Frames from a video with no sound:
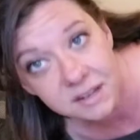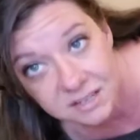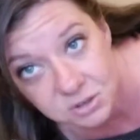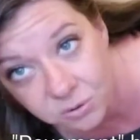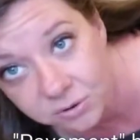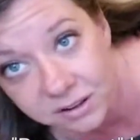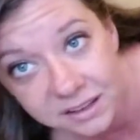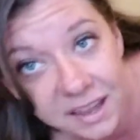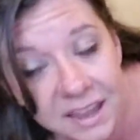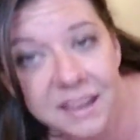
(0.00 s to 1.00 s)
it, I totally
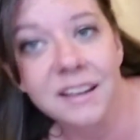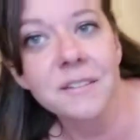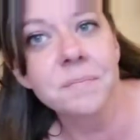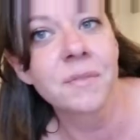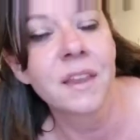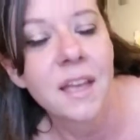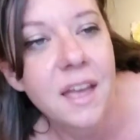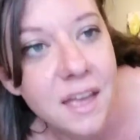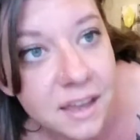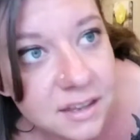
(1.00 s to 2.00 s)
can.
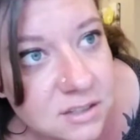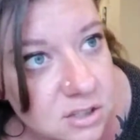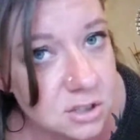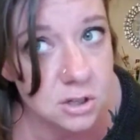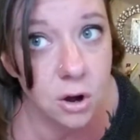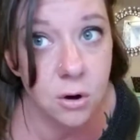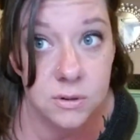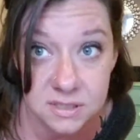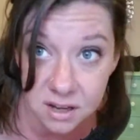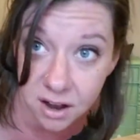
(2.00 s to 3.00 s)
It's so
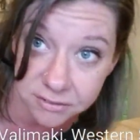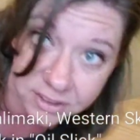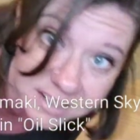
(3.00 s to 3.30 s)
soft and